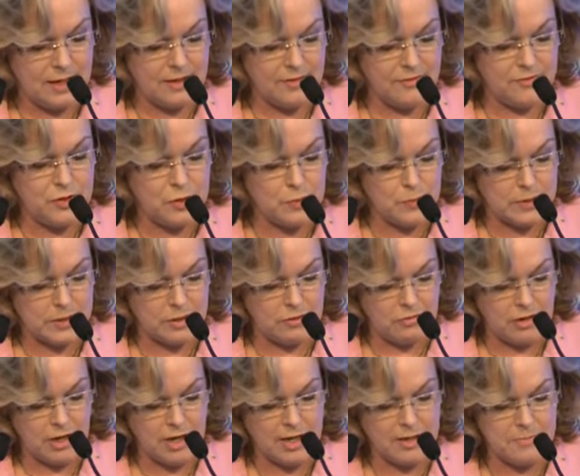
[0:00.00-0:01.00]
fewer
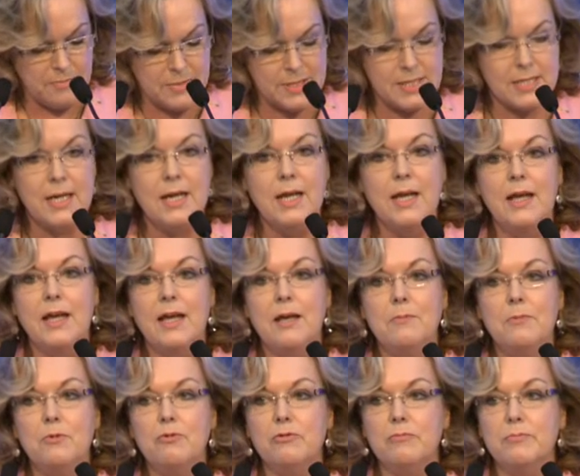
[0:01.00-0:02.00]
crimes and,
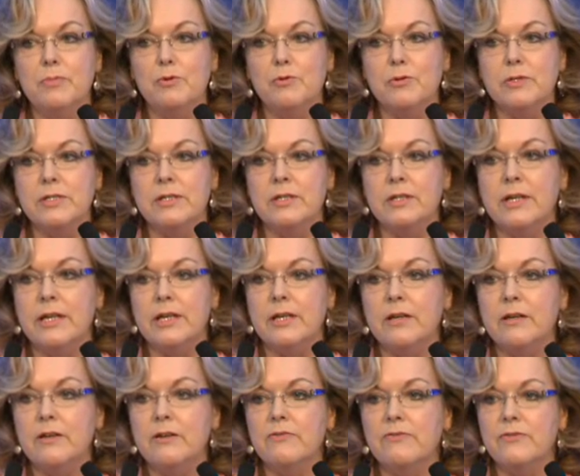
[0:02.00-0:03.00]
more importantly,
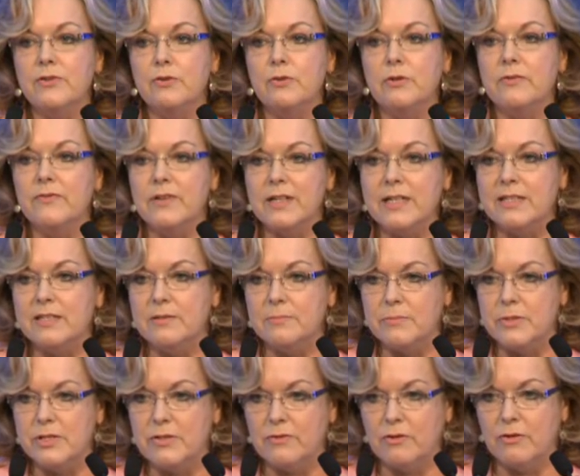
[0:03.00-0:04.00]
fewer
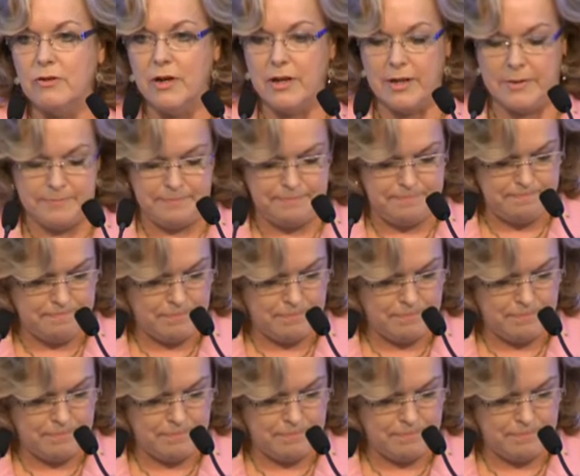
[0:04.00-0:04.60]
victims of crime.